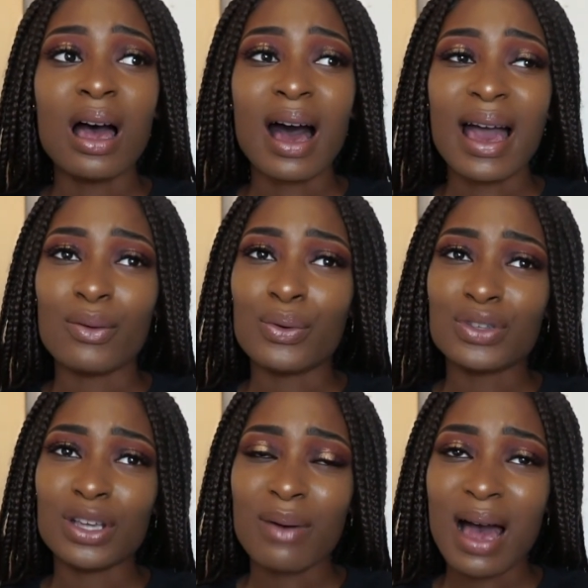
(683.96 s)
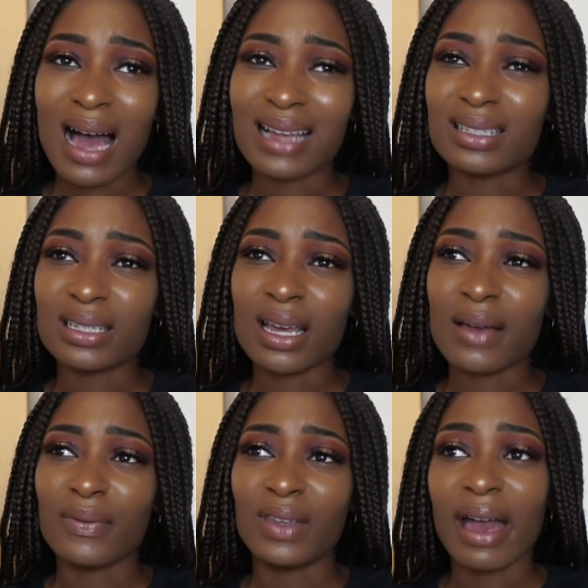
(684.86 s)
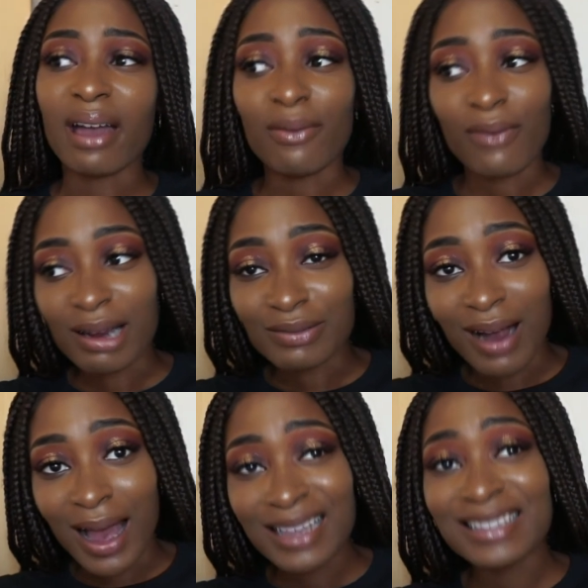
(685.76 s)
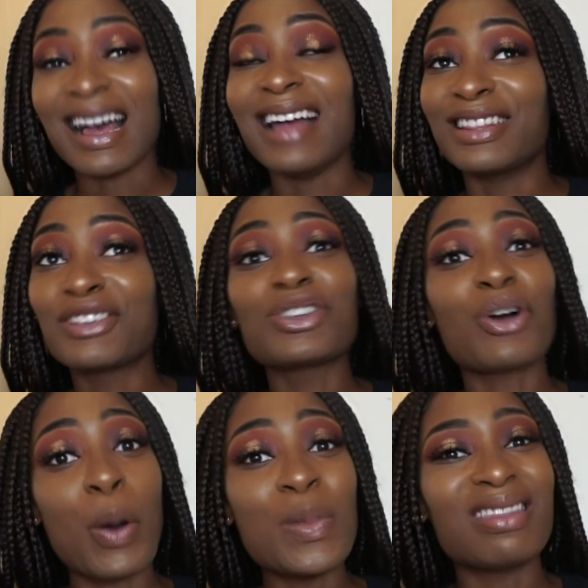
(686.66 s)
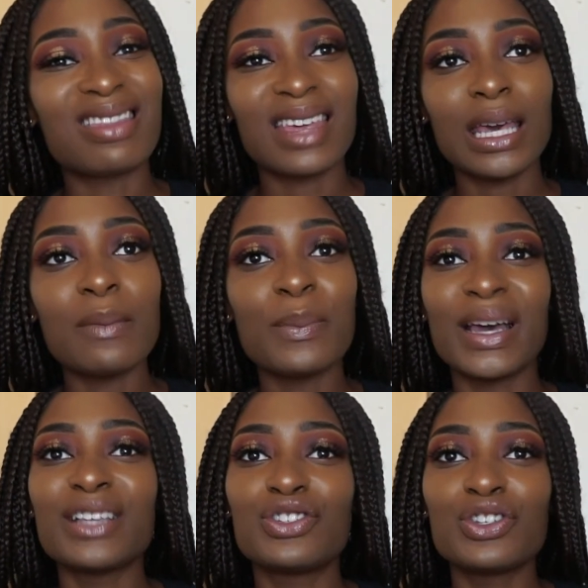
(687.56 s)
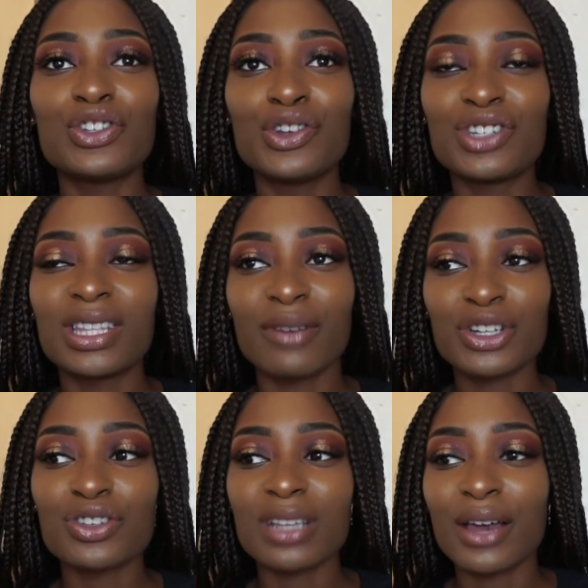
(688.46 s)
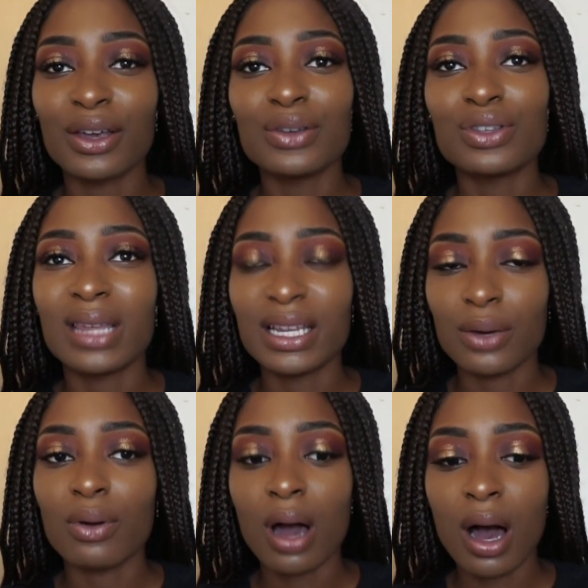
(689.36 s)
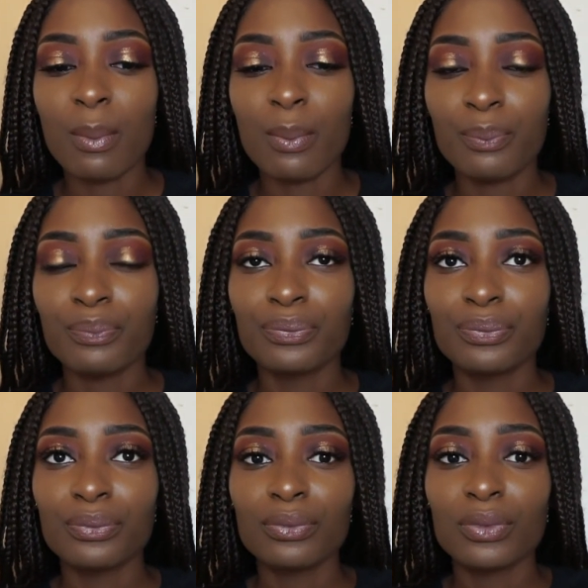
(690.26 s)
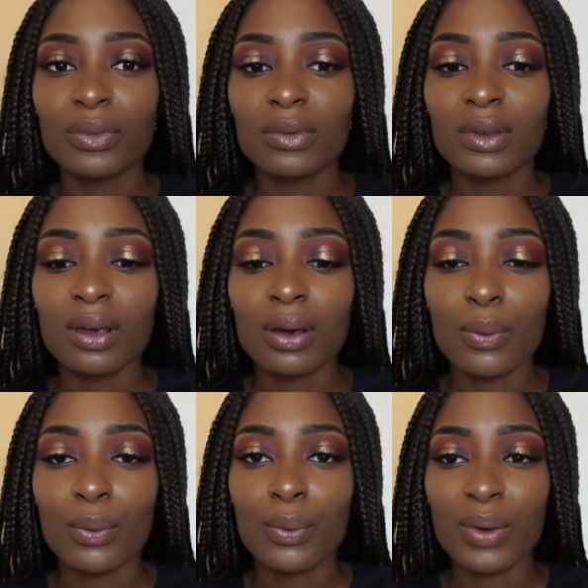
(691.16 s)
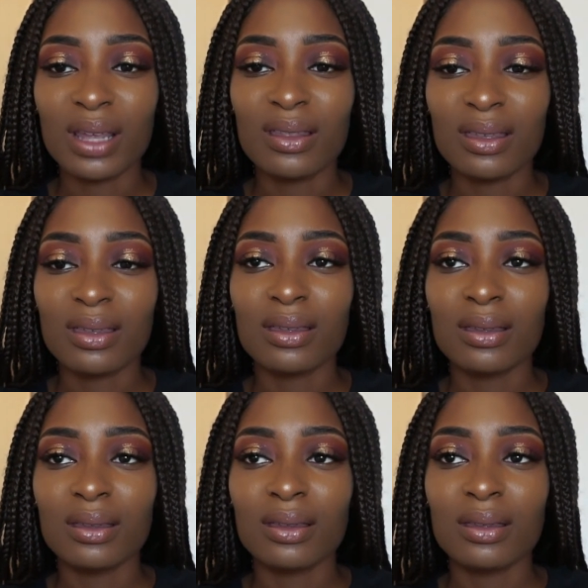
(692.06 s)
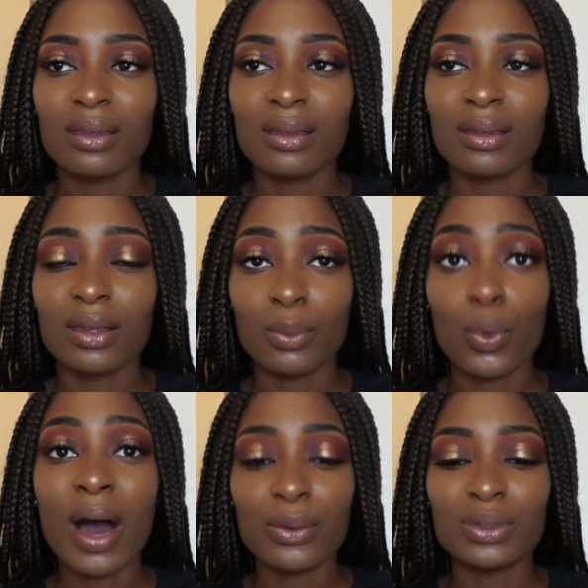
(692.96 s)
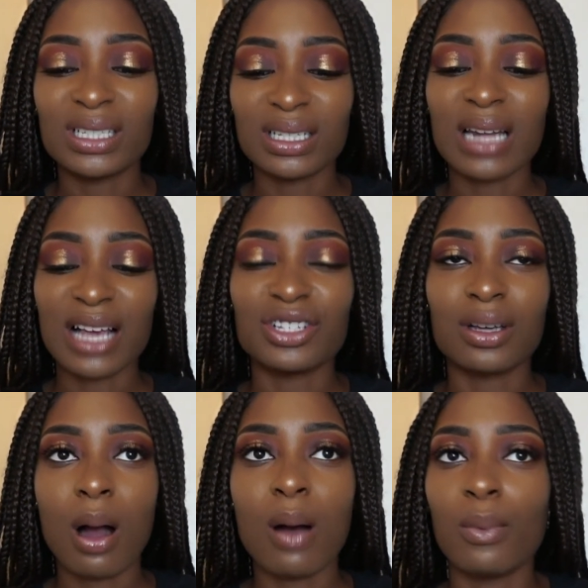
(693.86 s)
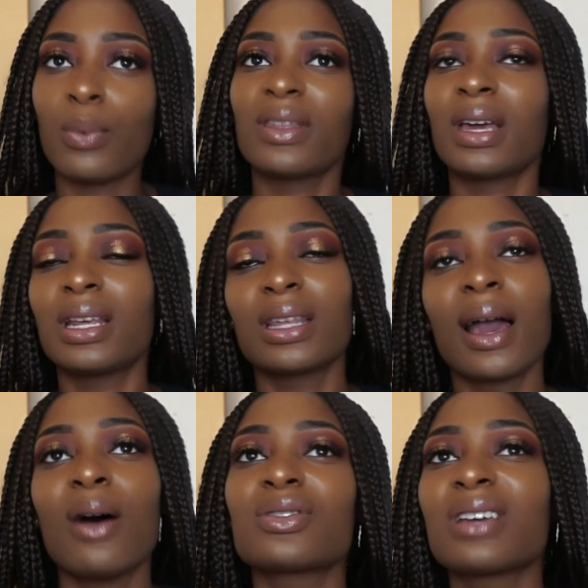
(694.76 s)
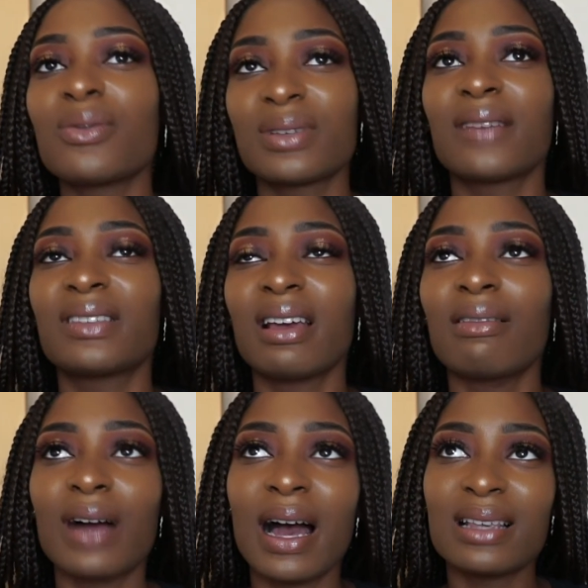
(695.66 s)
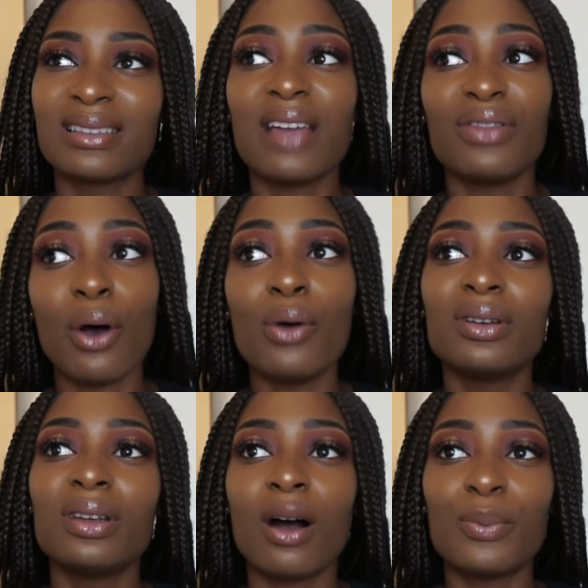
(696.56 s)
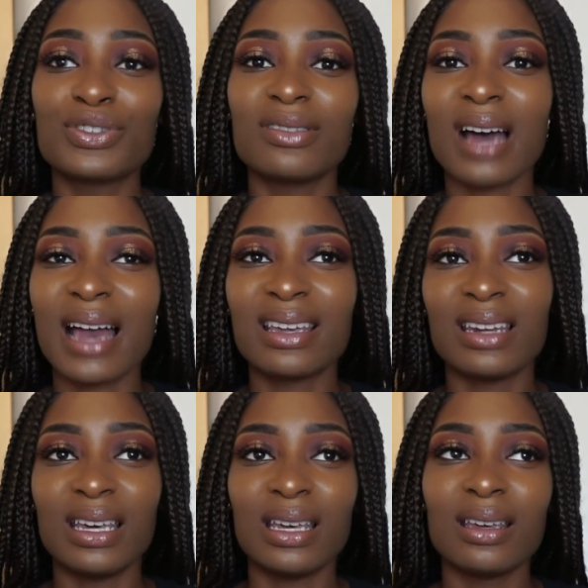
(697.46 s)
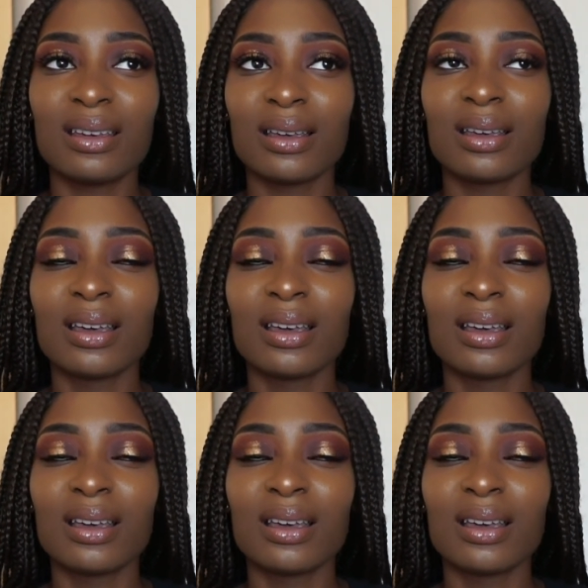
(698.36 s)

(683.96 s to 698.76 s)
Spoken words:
I also had the egg fried rice, and this is a common theme, but it's just usually the restaurants that I go to, they don't come with, the white order doesn't actually come with anything else. I always have to get rice, and the only option that I can eat